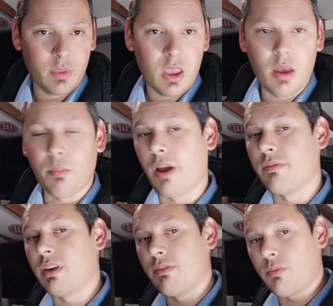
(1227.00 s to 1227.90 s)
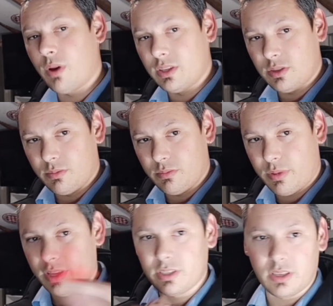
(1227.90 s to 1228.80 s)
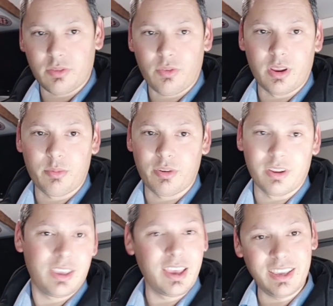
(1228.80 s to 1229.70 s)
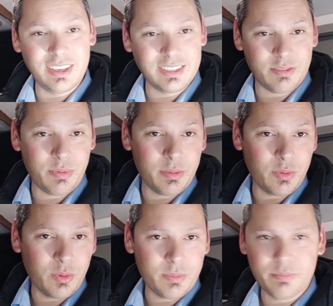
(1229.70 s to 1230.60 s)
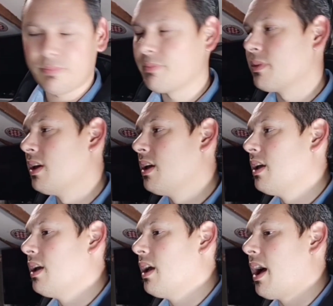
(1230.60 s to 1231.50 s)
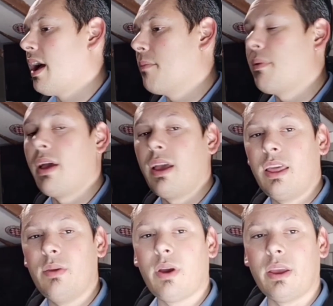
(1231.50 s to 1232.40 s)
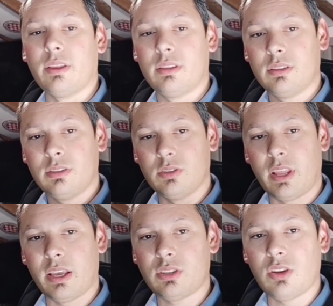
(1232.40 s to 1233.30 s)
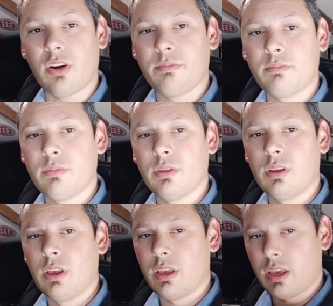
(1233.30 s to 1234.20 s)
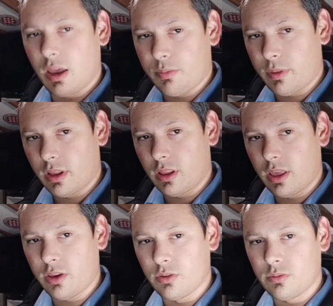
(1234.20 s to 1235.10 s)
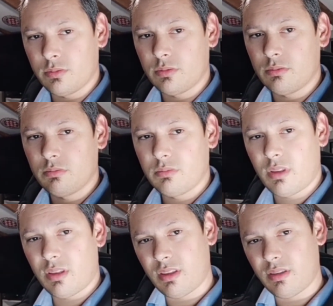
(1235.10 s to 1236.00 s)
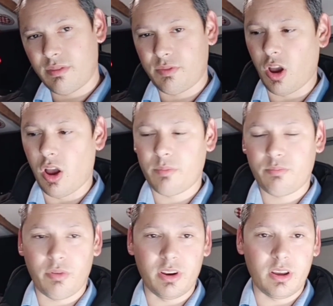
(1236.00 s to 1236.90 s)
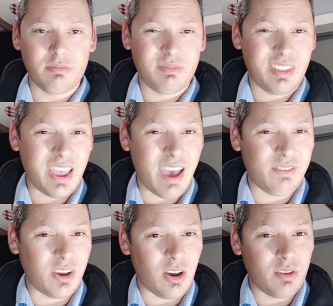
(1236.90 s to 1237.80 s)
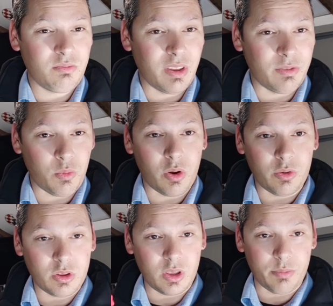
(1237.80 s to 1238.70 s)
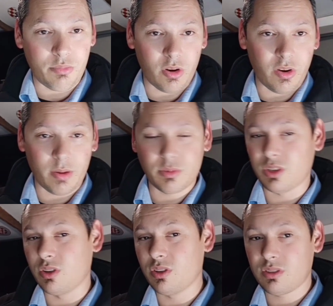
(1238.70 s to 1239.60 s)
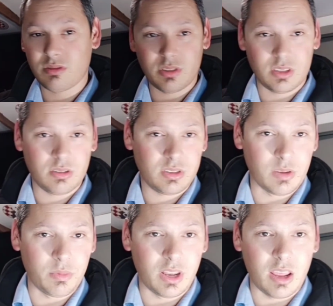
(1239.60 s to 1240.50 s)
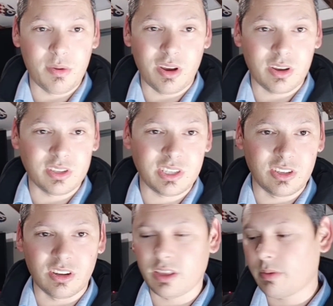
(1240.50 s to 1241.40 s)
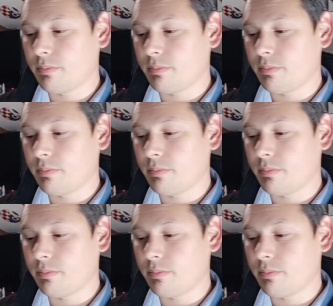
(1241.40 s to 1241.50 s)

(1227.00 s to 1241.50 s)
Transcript: Might even give away some plastic 3D printed keys if people want. But anyway, till next time, keep it legal. If you got a printer, have a go. If you want the program to use, send me an email, I can send you the link.